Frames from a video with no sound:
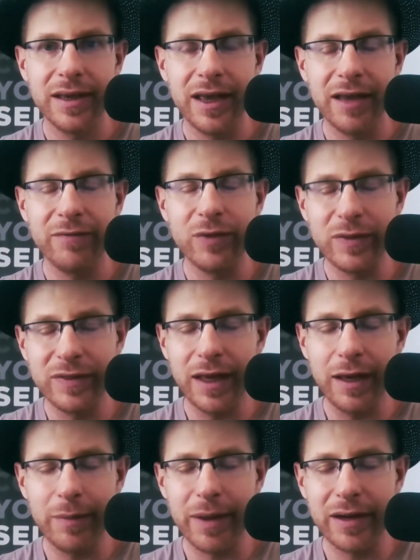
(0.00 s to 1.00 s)
And if you
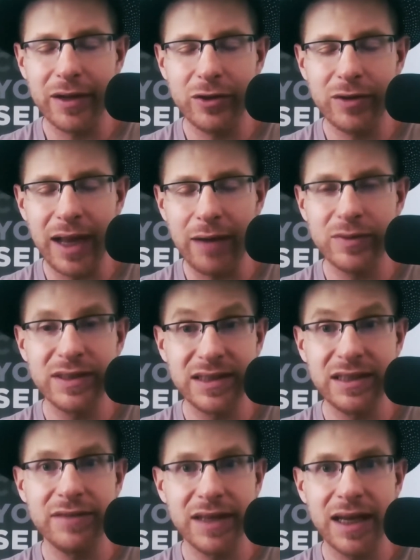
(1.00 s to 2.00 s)
think about it, you're not
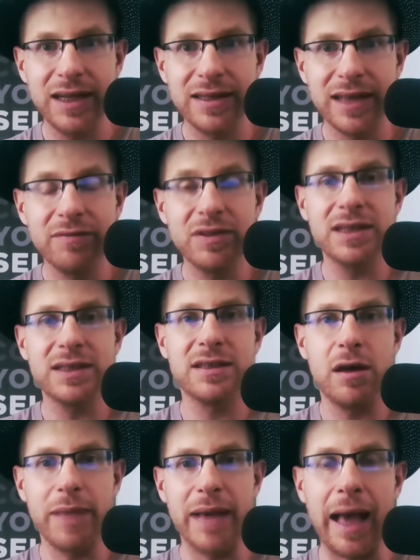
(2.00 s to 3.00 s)
receiving anything. Everything is
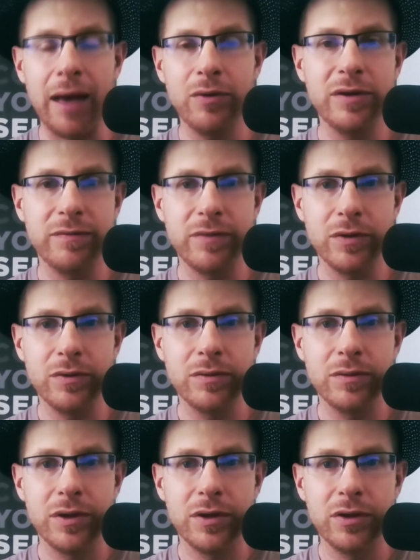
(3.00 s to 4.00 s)
coming out of you.
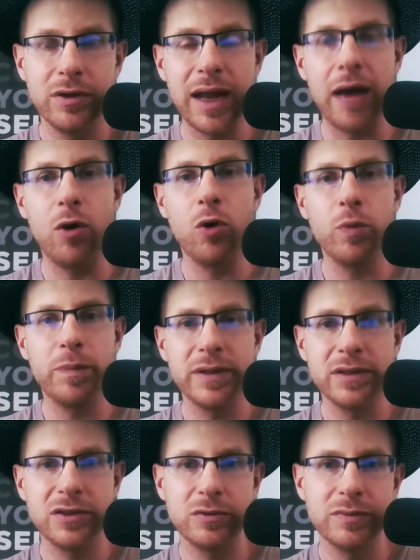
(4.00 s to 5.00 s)
You're not
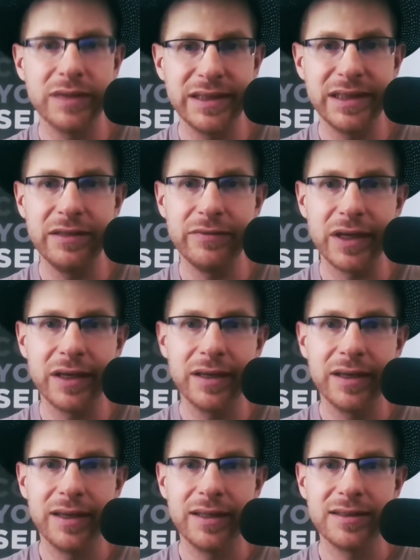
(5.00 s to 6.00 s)
open to receiving.
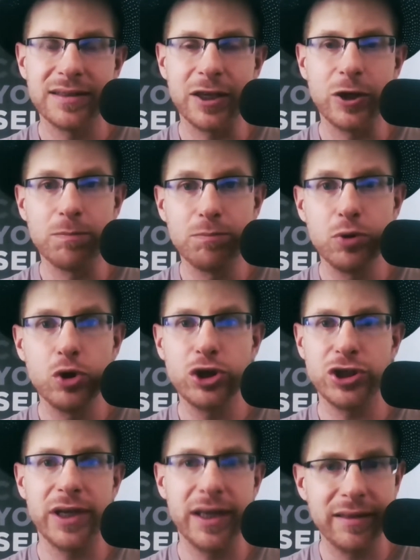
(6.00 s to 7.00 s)
It's like you're
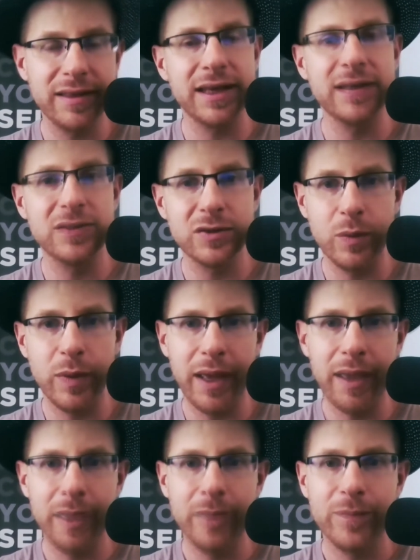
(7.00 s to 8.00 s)
pushing things
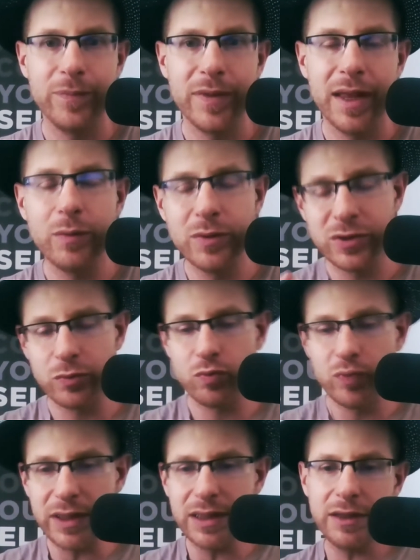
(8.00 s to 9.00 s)
away. And it was a
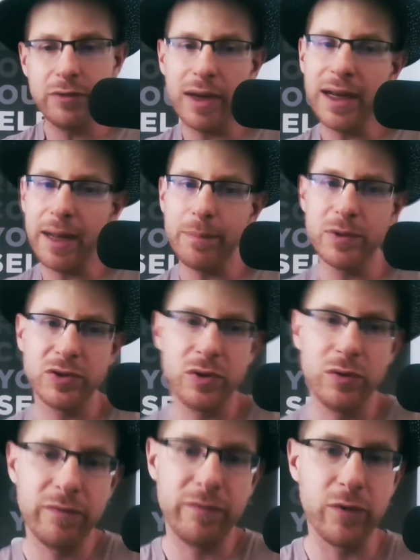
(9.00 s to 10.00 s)
really great
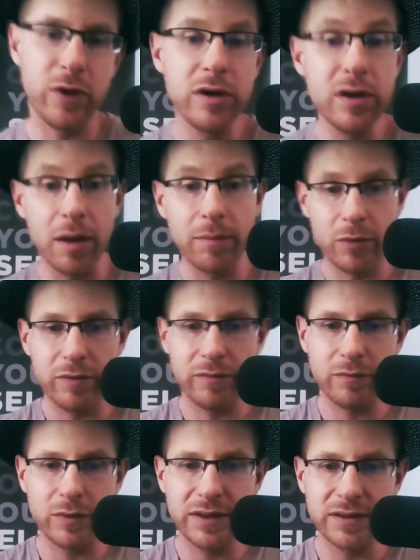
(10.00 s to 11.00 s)
episode for a number
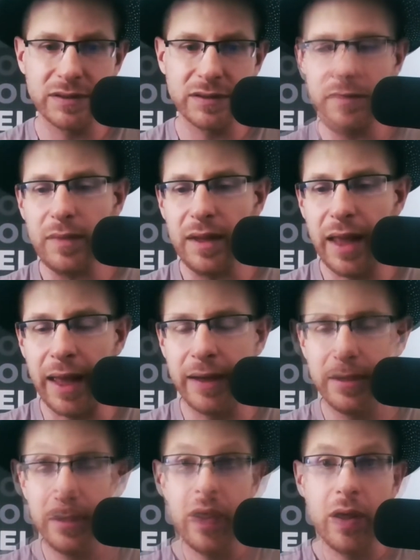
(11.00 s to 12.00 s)
of reasons.
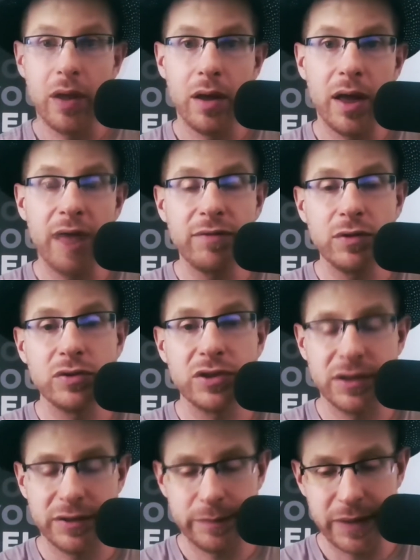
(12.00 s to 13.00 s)
And
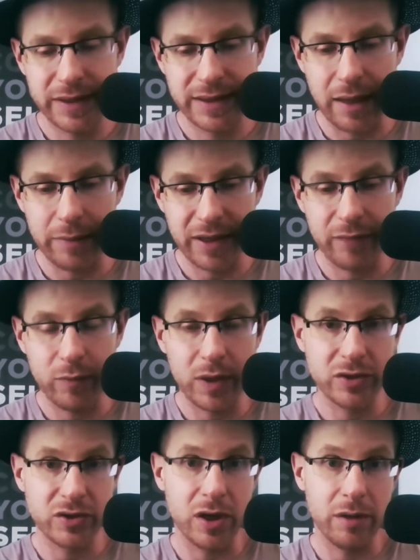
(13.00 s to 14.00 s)
Evolution has been a topic I've
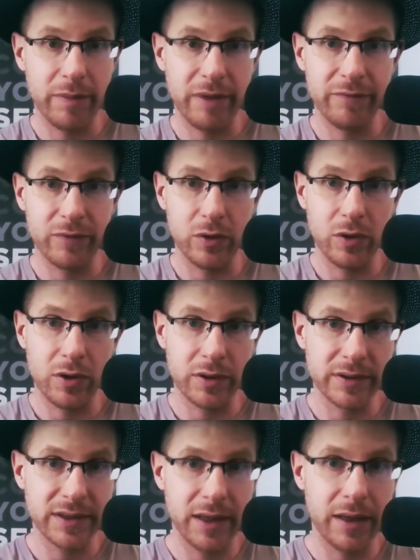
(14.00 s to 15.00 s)
wanted to talk about for a
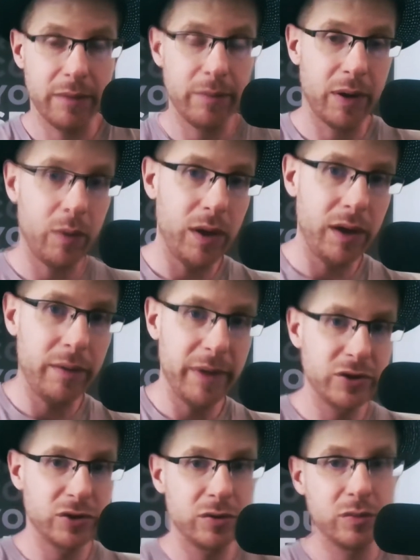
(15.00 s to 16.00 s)
long time, but I wanted to
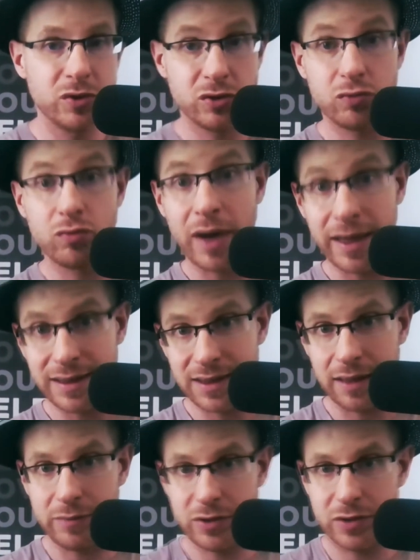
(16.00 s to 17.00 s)
make sure it was the right
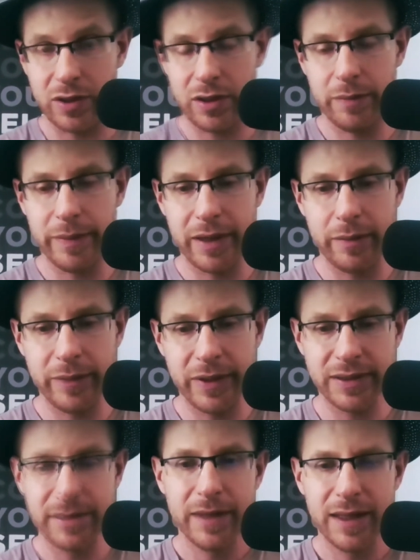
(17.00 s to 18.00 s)
time to talk about it
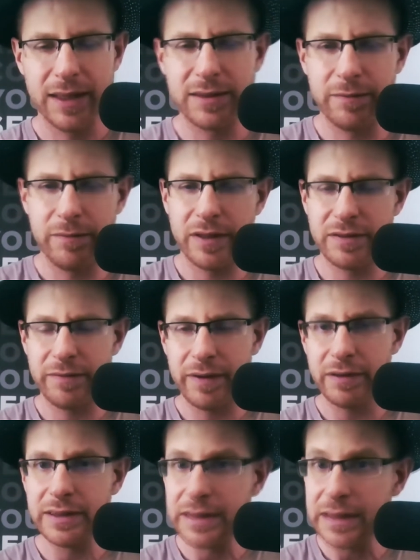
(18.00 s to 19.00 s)
because it's a, it's a
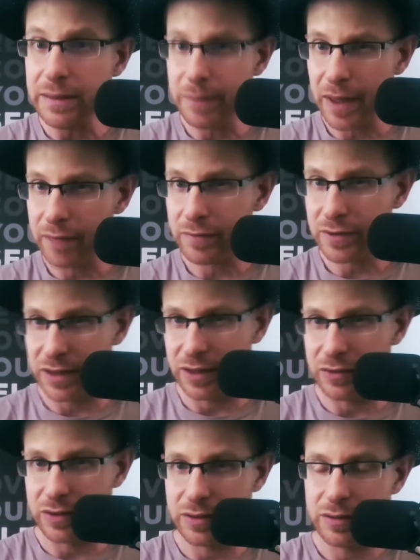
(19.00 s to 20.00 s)
very deep
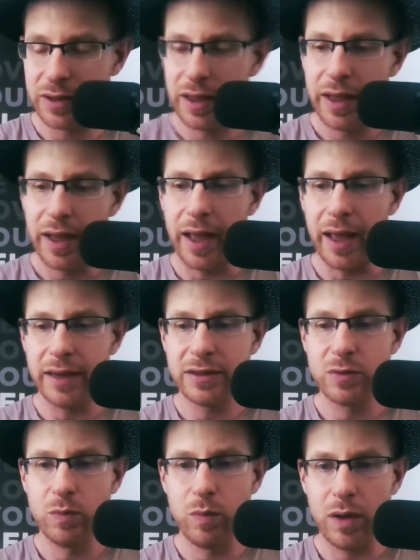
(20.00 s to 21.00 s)
conversation, and
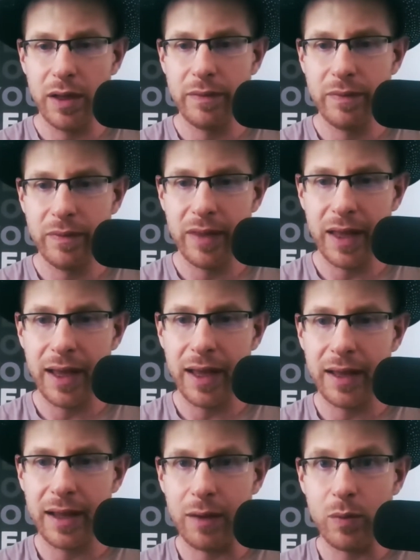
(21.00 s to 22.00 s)
it's one
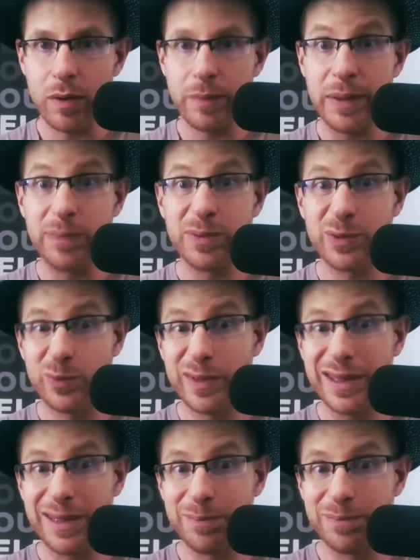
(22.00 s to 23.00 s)
that I want people to
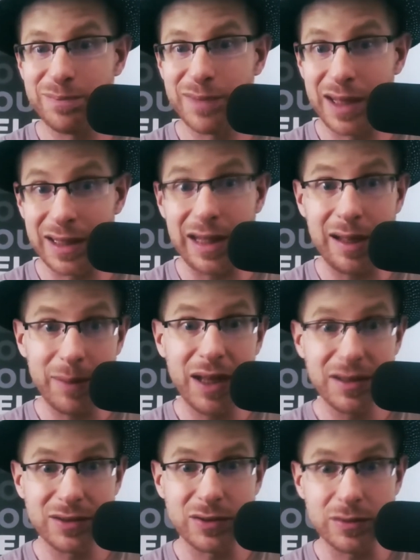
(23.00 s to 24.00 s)
really glom
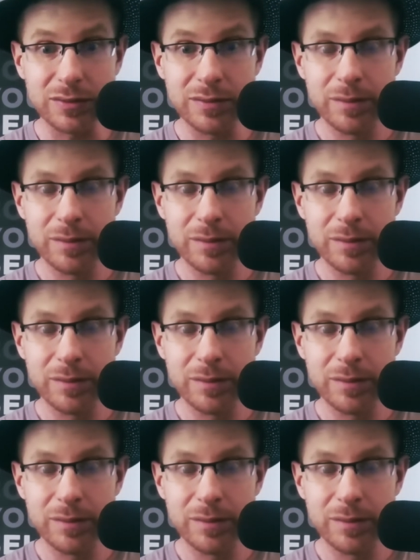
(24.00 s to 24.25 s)
onto